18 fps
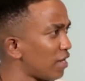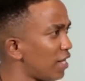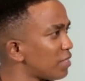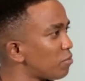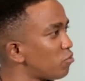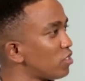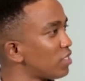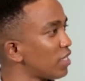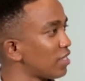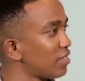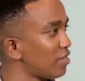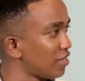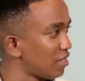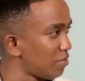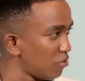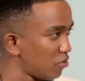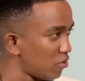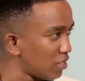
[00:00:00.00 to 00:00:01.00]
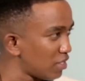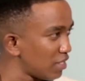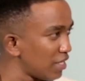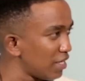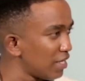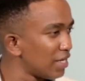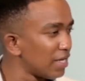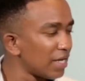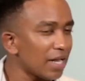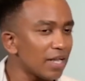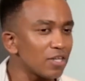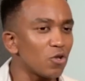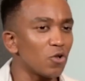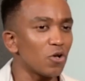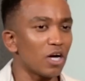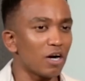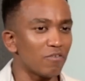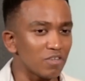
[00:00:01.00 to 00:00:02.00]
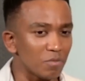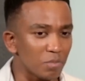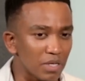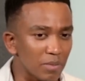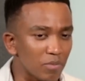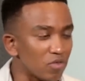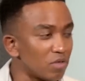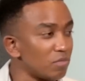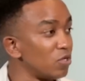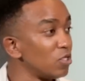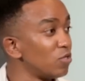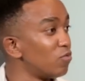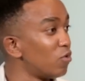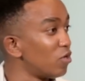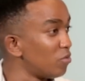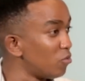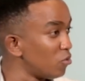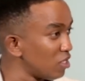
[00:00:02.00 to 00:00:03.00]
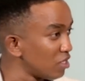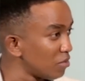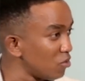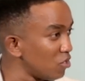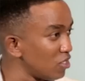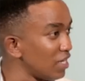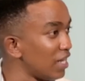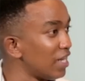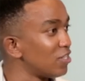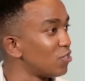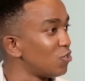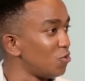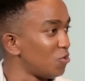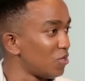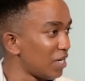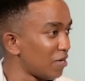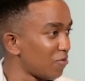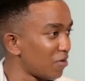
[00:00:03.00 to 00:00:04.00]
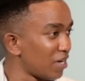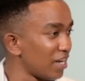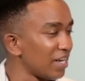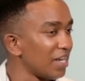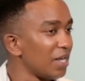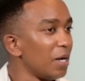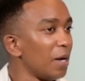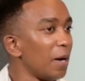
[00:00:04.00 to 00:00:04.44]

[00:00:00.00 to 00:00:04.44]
Let's protect our community. Mm. Let's look after people, the most vulnerable in the community. The let's do that, right?